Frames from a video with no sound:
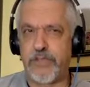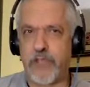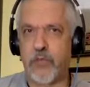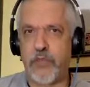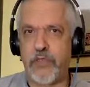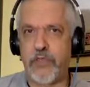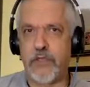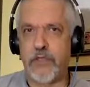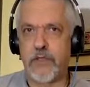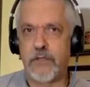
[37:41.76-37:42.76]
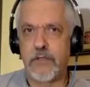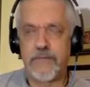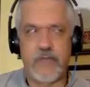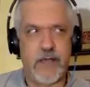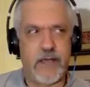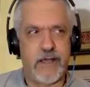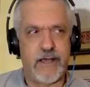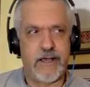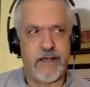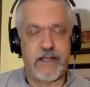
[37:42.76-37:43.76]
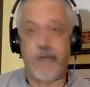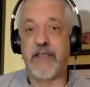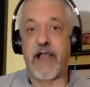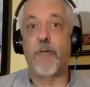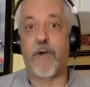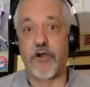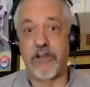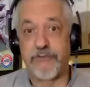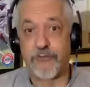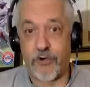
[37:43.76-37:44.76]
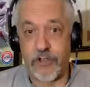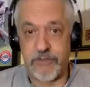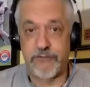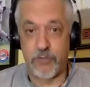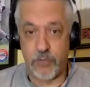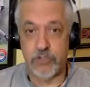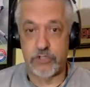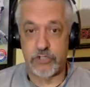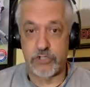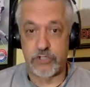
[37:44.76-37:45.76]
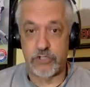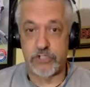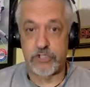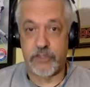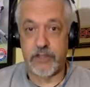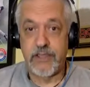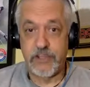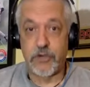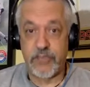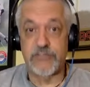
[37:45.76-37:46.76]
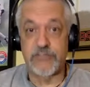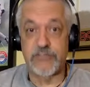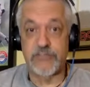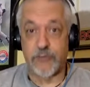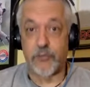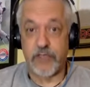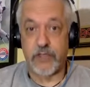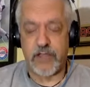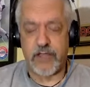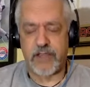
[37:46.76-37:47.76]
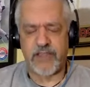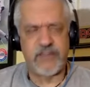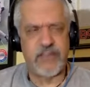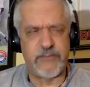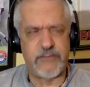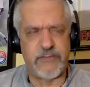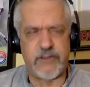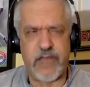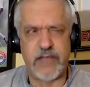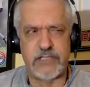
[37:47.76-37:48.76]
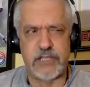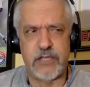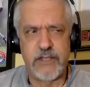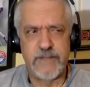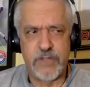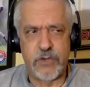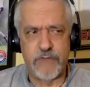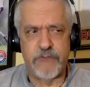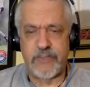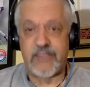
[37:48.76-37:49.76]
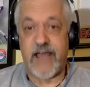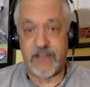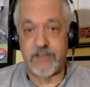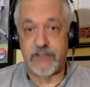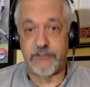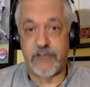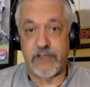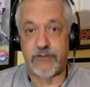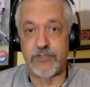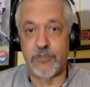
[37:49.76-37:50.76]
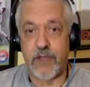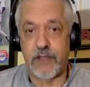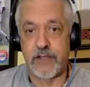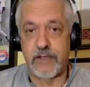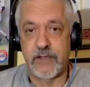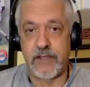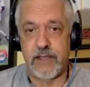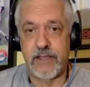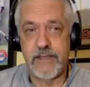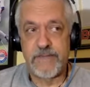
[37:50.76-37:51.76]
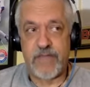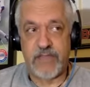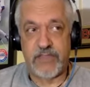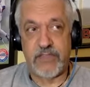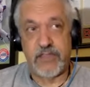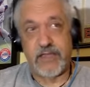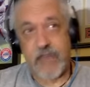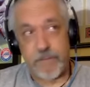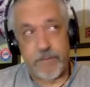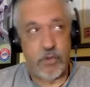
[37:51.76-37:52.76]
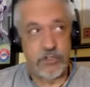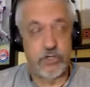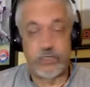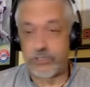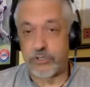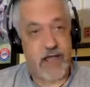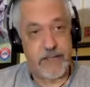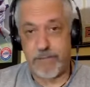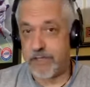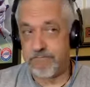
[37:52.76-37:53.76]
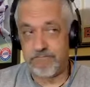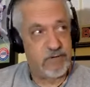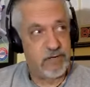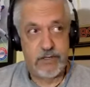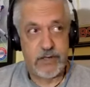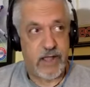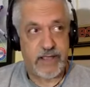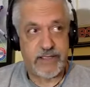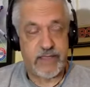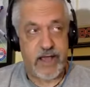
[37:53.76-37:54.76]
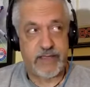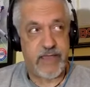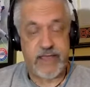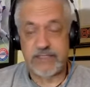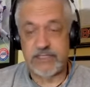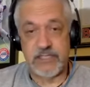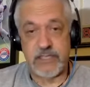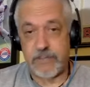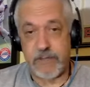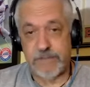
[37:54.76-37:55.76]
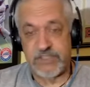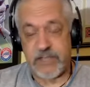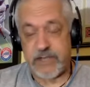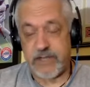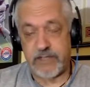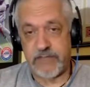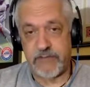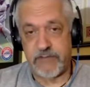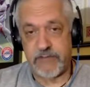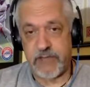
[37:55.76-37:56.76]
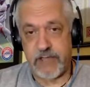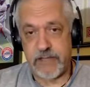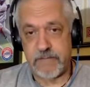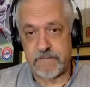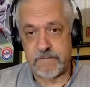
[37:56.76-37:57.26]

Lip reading: will be a real coming out party for him, if you will, to show that, he's for real. I think Devin Haney's a very talented fighter as well. And I think Gamboa is going to try, but I can't see him upsetting Devin Haney.